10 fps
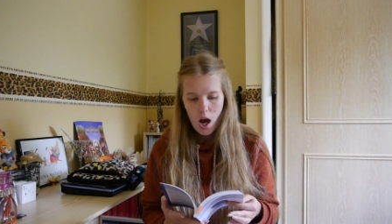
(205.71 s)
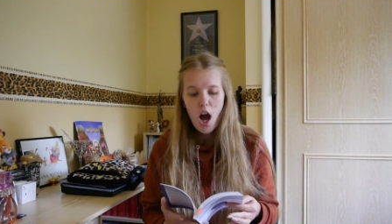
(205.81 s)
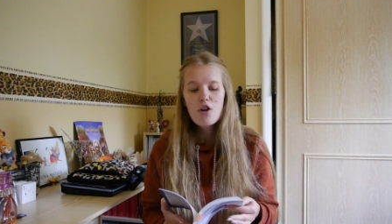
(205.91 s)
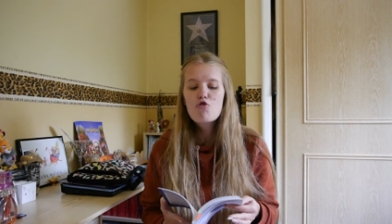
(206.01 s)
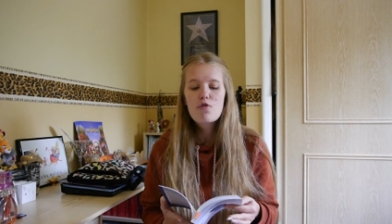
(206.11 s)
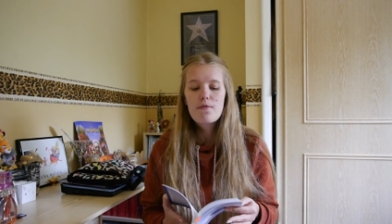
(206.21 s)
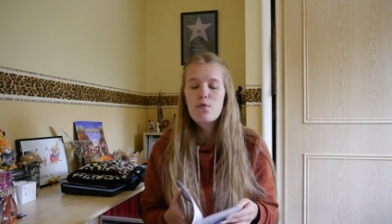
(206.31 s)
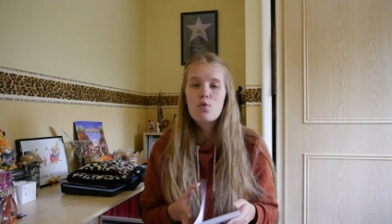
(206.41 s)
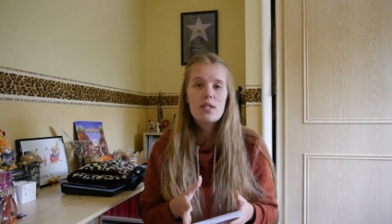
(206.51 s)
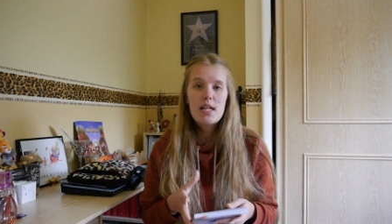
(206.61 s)

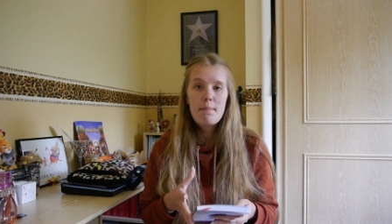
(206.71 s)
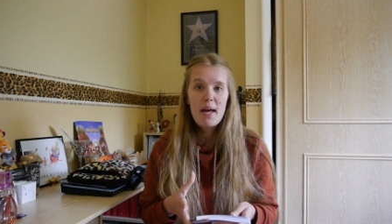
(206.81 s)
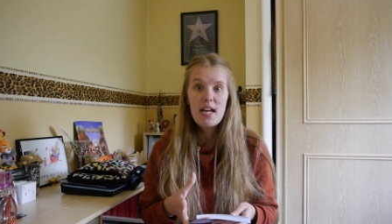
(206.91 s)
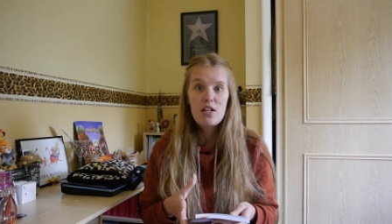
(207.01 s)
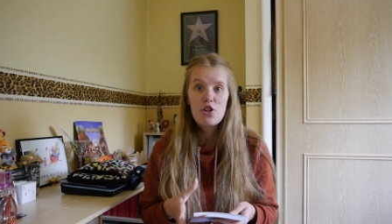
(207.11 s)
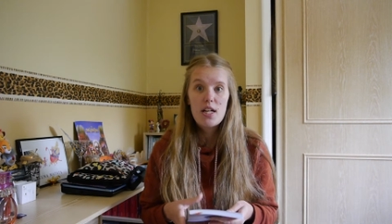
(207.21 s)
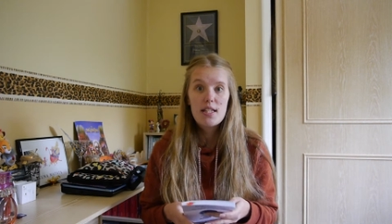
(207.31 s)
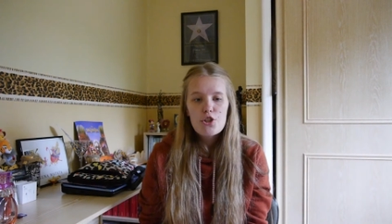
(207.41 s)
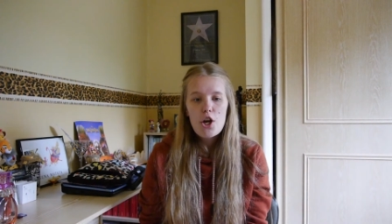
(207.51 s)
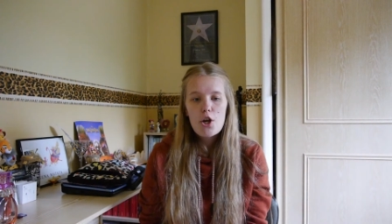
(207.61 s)
114 pages.
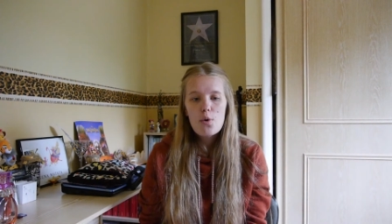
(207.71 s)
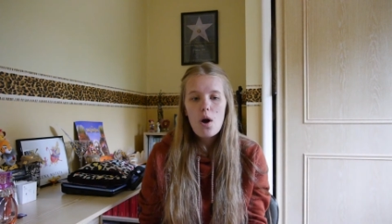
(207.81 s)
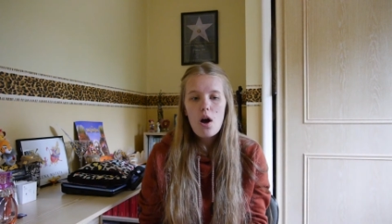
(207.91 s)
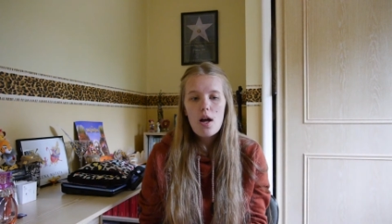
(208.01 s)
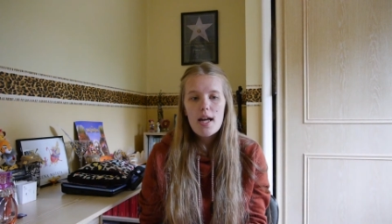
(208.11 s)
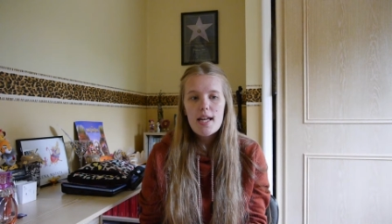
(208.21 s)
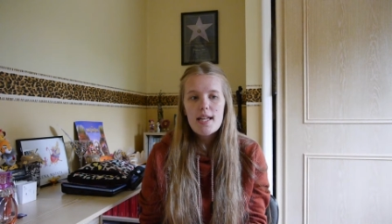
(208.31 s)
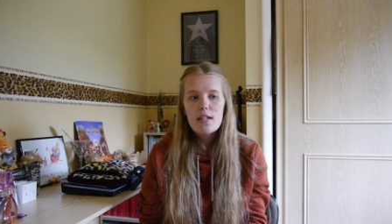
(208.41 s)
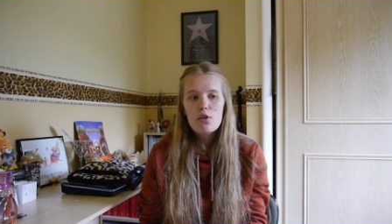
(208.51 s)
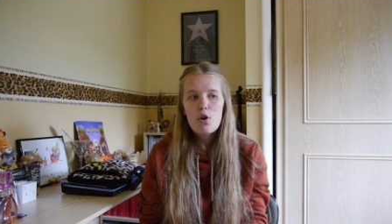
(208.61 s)
So
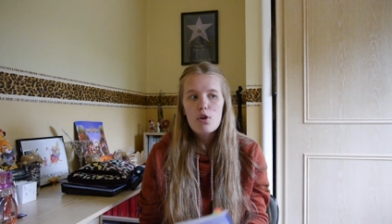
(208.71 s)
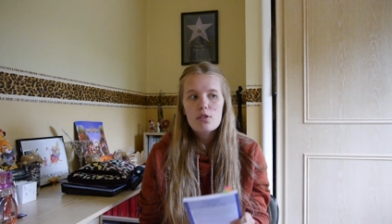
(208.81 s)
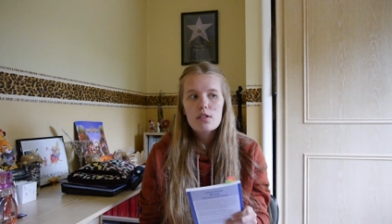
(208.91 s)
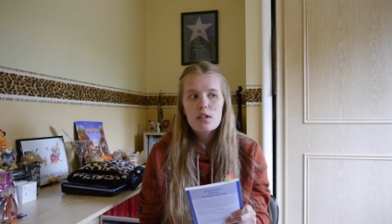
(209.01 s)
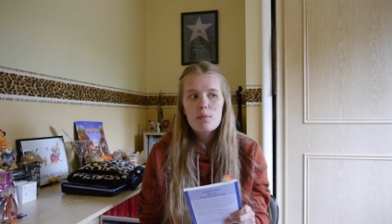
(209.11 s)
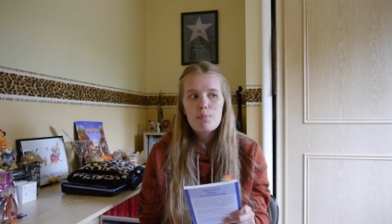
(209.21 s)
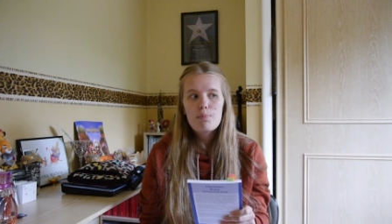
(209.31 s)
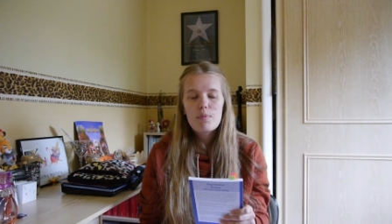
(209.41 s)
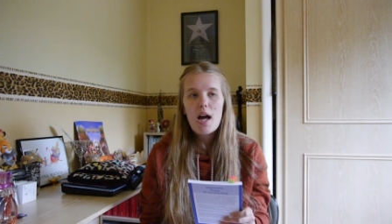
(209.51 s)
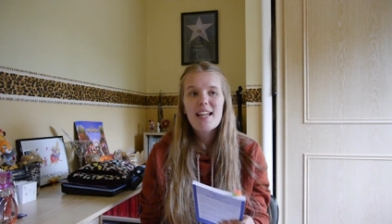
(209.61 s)
I got,
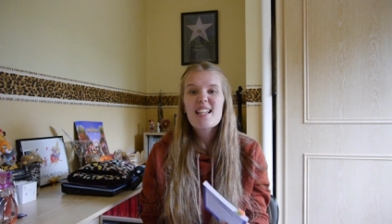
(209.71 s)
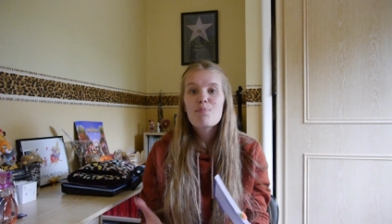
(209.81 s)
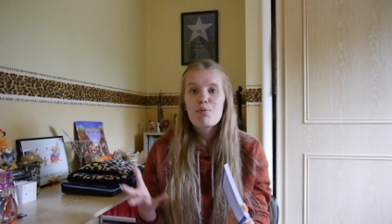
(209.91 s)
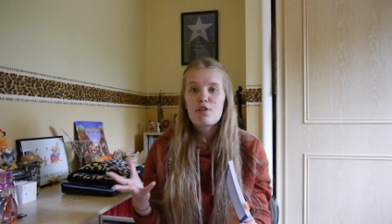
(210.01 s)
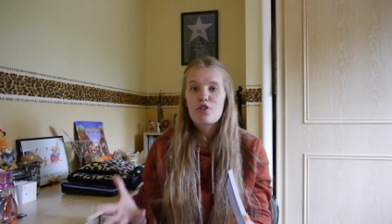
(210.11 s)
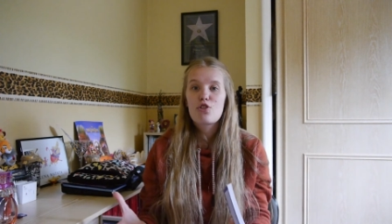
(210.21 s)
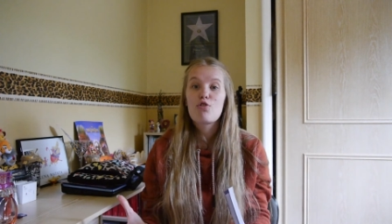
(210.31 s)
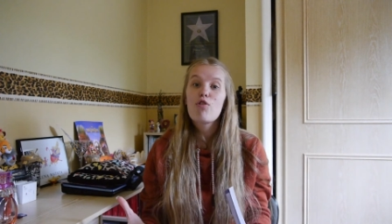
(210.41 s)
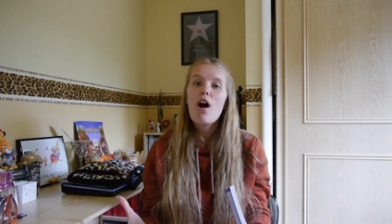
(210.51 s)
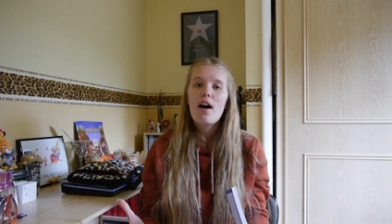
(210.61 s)
I guess,
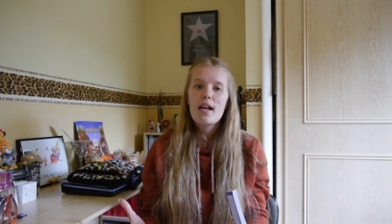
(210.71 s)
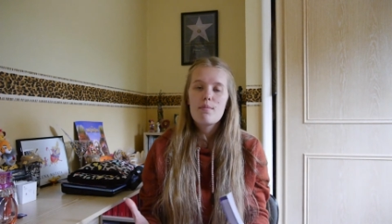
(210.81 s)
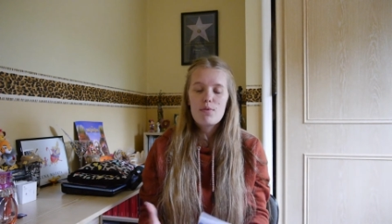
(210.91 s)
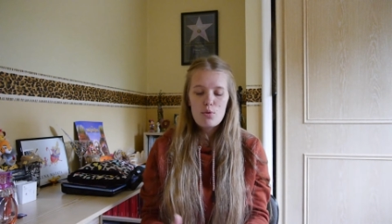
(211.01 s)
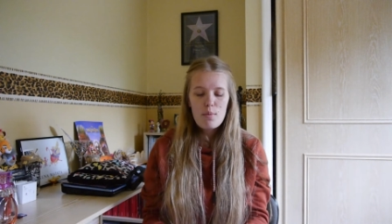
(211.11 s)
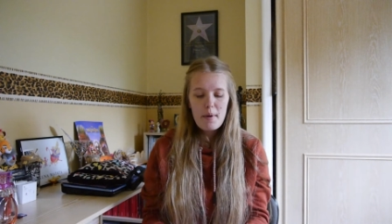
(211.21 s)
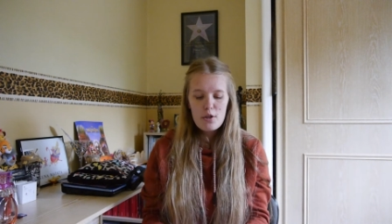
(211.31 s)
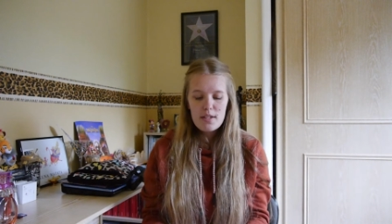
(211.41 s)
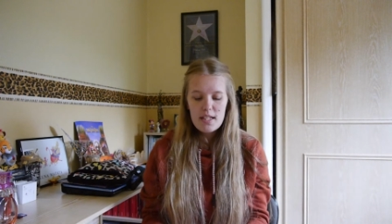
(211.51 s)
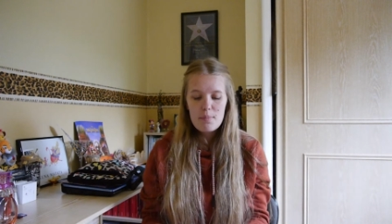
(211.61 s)
prescribed
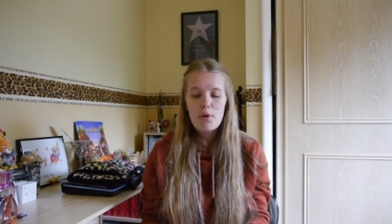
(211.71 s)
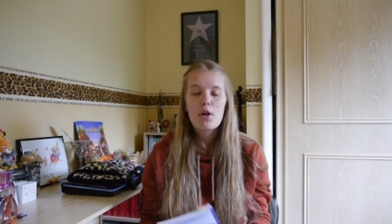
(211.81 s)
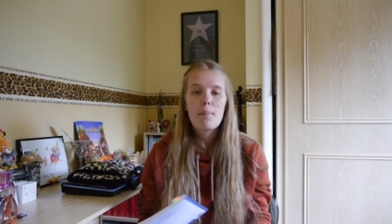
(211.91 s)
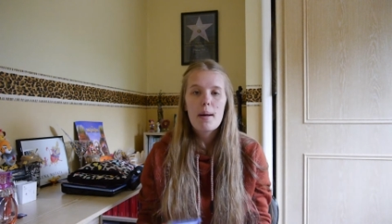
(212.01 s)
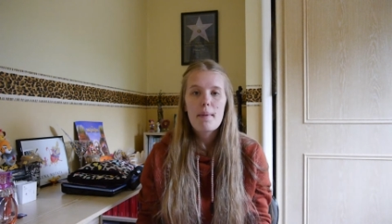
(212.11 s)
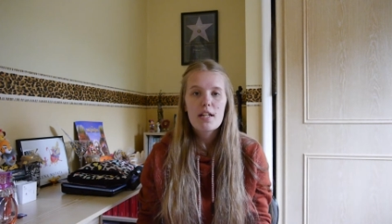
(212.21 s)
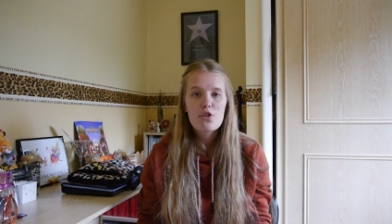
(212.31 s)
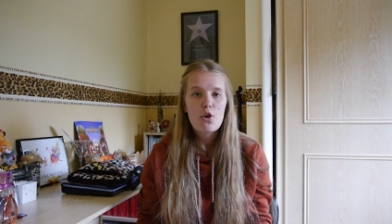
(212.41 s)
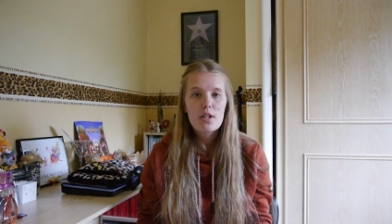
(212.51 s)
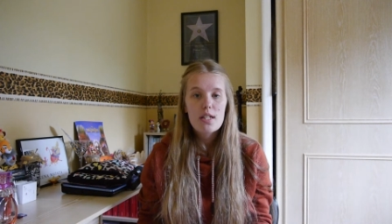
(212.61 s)
almost this book by my
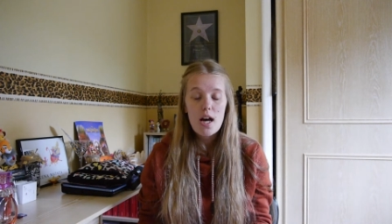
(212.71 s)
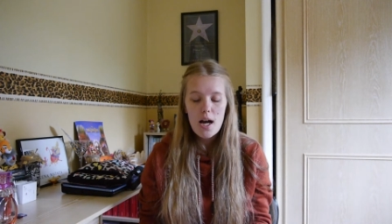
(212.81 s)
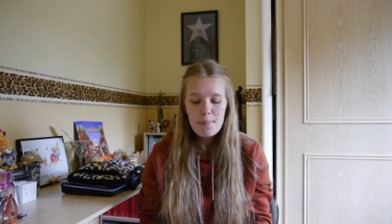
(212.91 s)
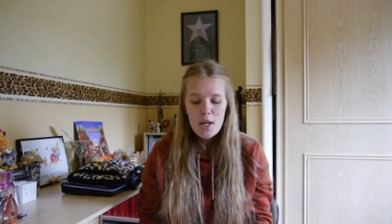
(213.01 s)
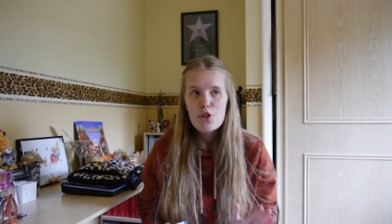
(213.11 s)
doctor.